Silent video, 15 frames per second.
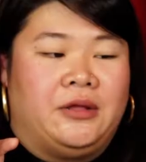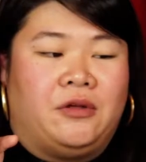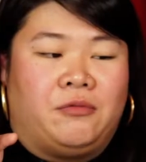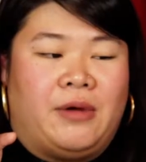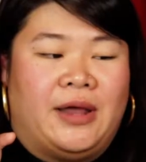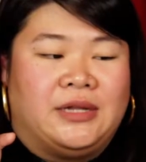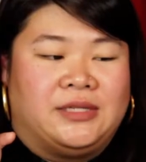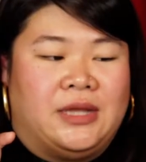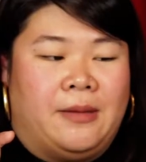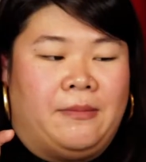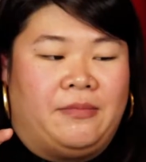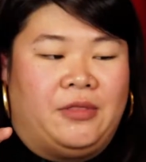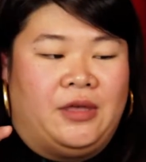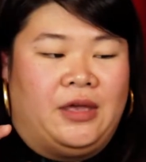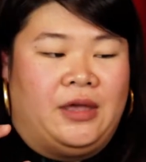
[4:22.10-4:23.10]
he'll write
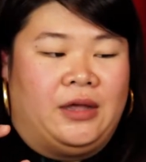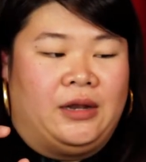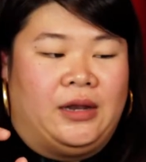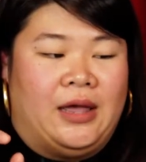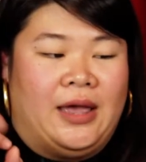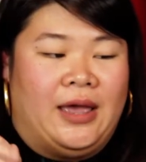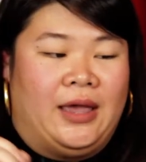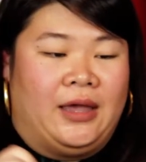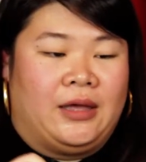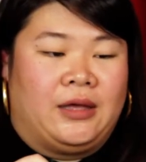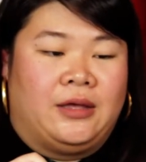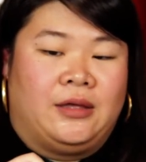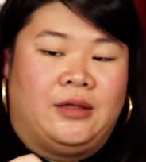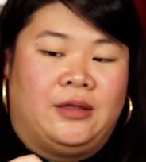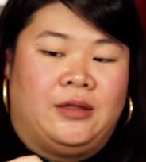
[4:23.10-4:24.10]
something like
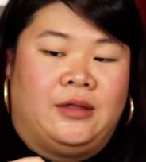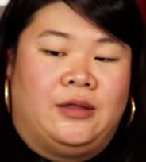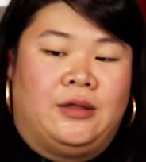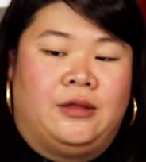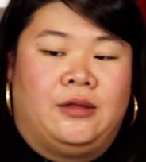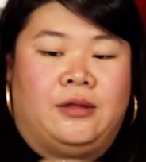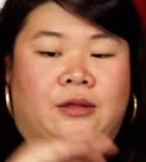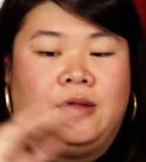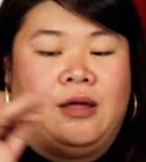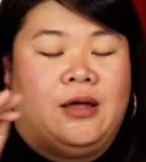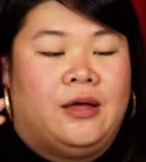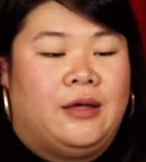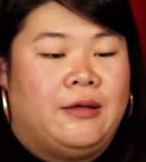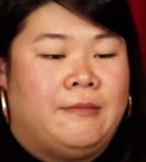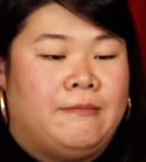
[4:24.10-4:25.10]

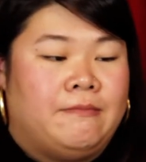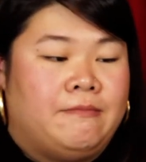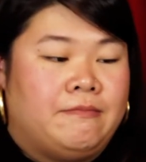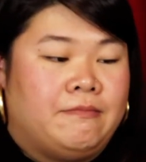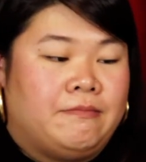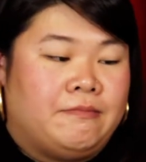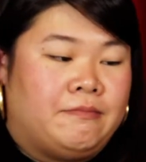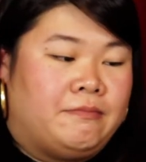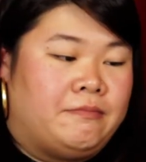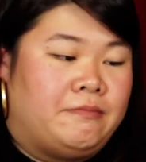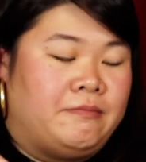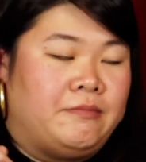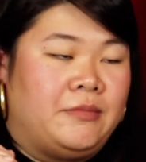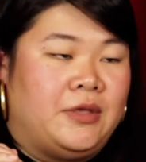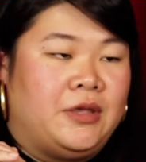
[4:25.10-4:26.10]
um,
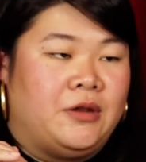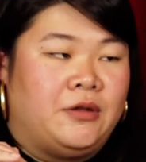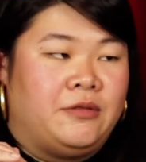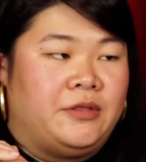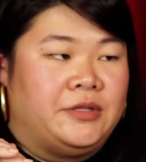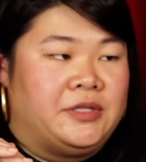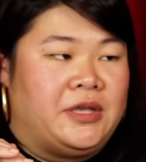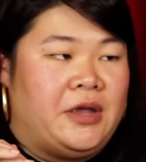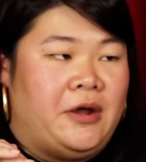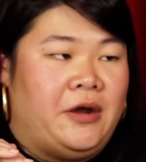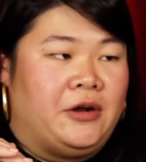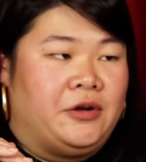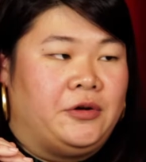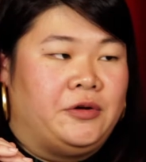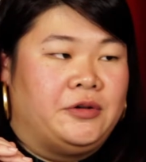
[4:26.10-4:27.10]
you know, this
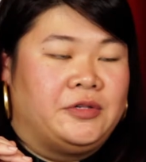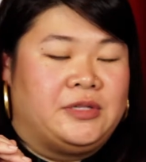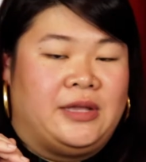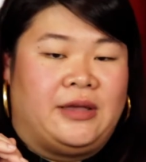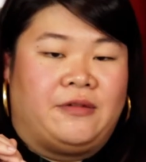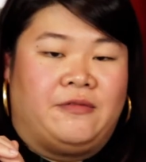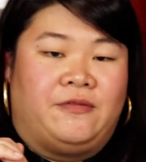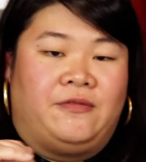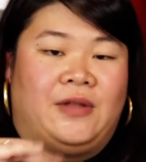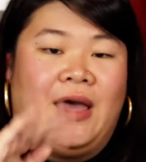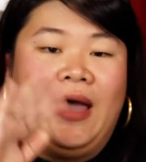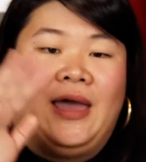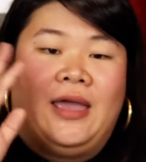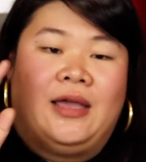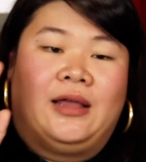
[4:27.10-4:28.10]
character is like
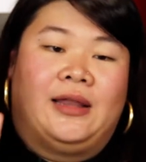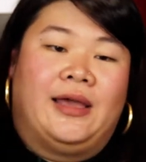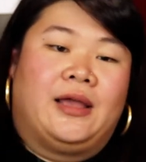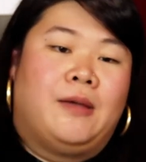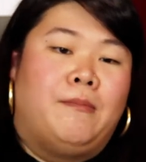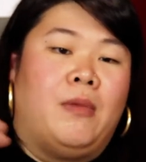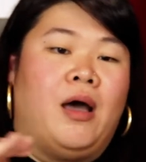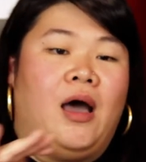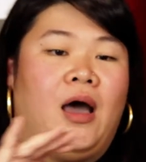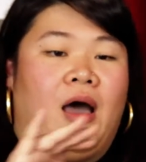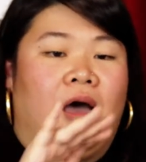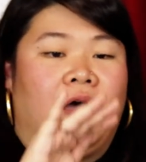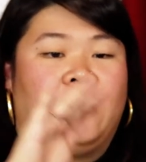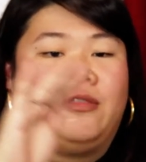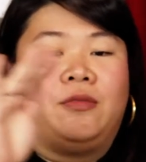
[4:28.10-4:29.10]
flying like a
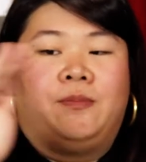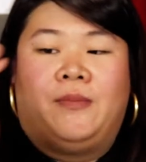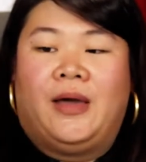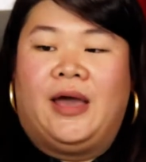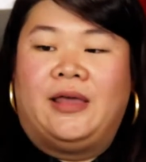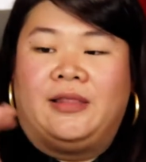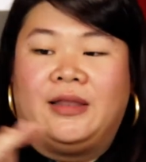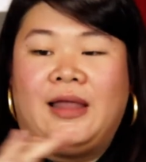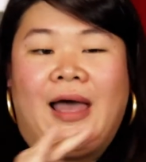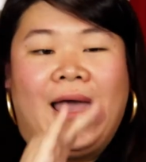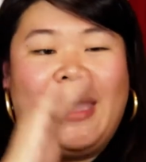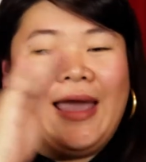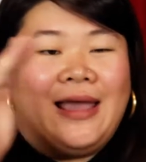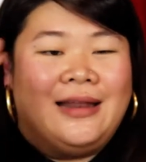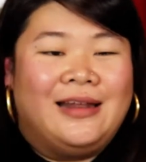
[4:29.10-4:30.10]
moth mm-hmm. by the
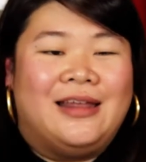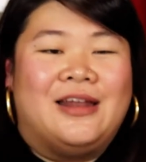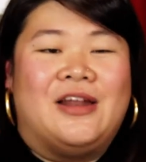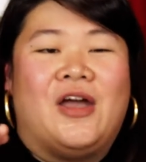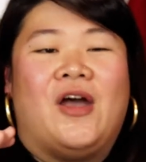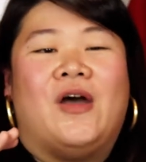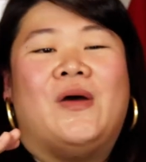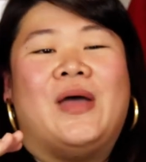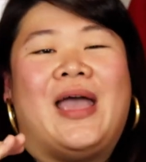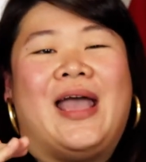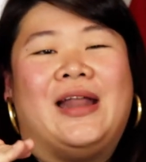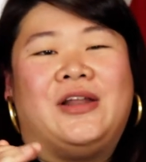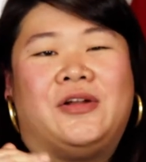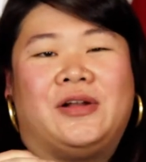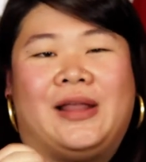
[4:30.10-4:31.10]
light, you know?
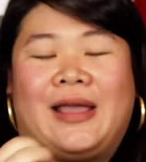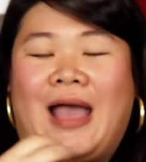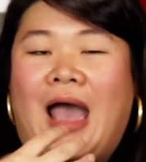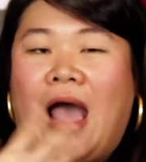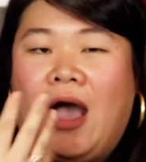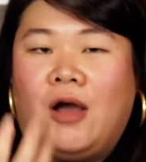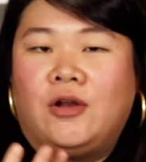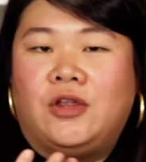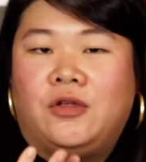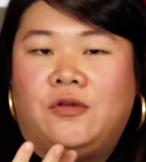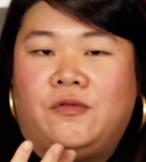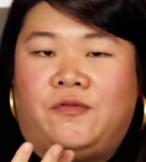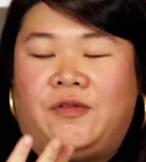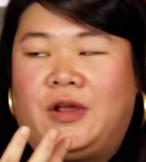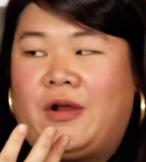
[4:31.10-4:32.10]
and you're like, how do
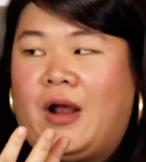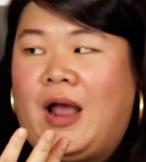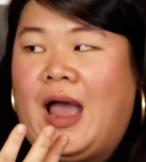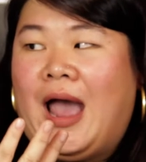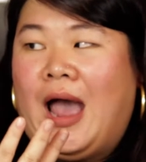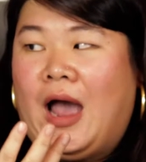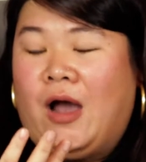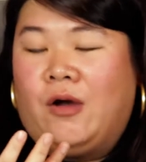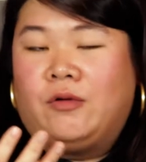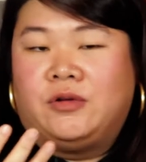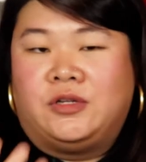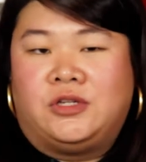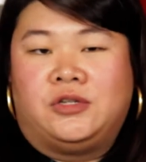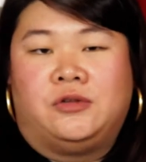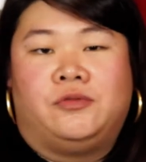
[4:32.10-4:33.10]
you figure out how
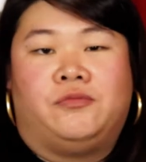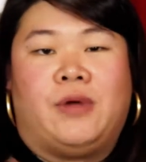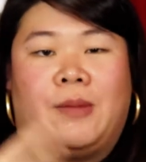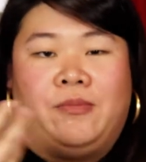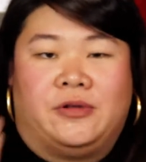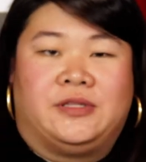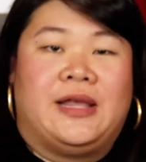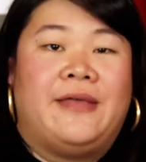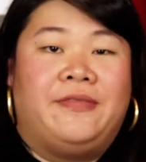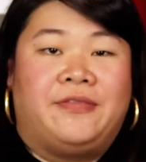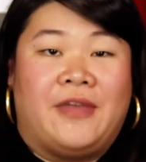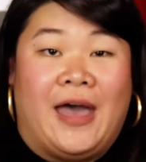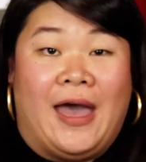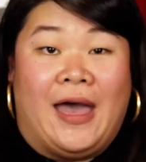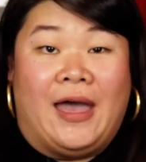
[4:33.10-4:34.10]
right. to represent
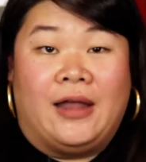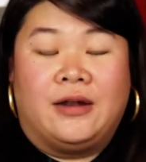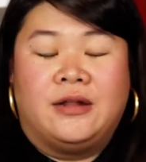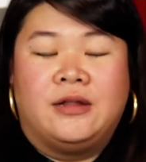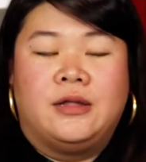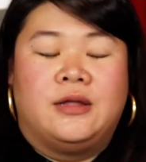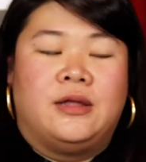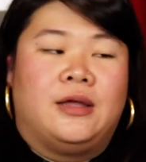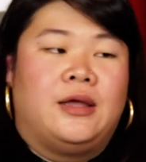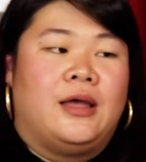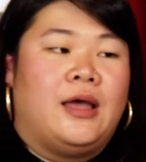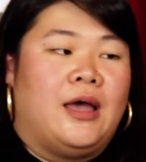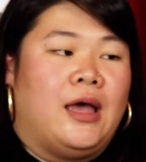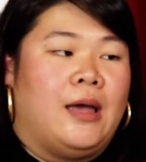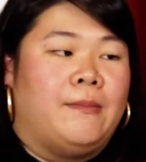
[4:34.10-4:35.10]
that right, right,
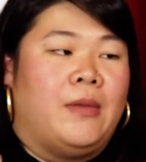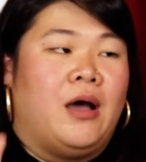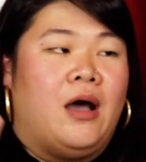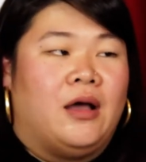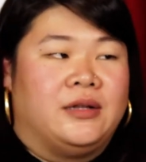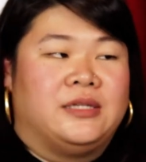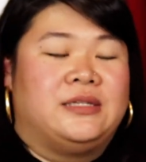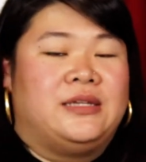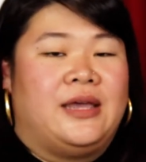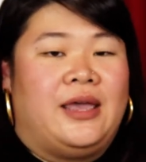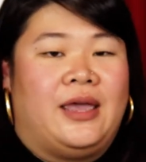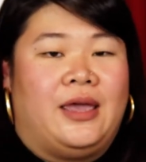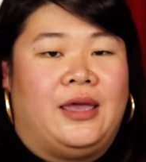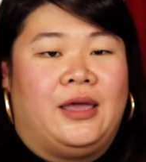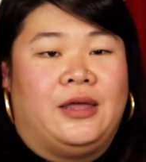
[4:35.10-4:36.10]
uh-huh. um, on
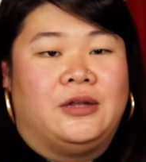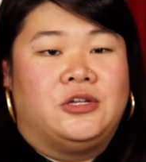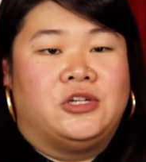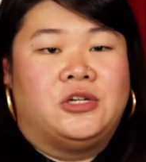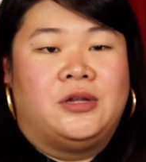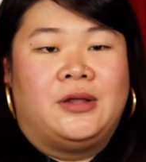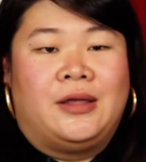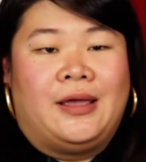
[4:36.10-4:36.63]
stage?